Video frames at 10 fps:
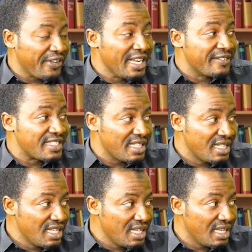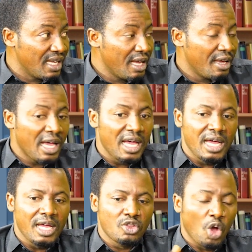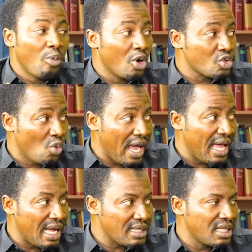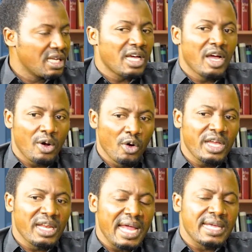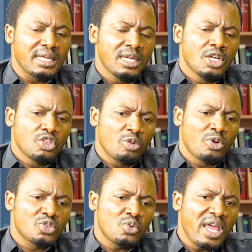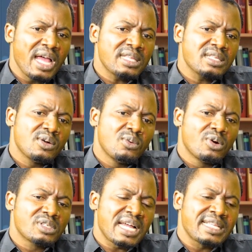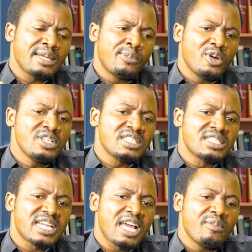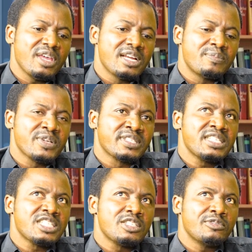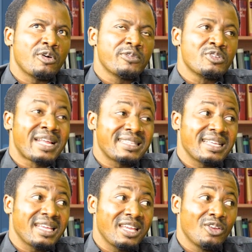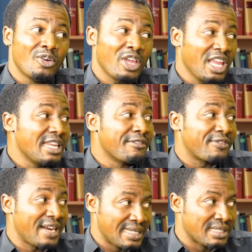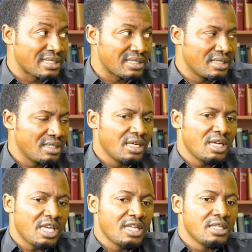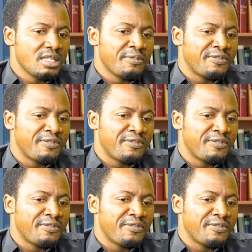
Philip Sidney, Thomas Wyatt. Like Thomas Wyatt was at a point in time a representative of United Kingdom in the France, in the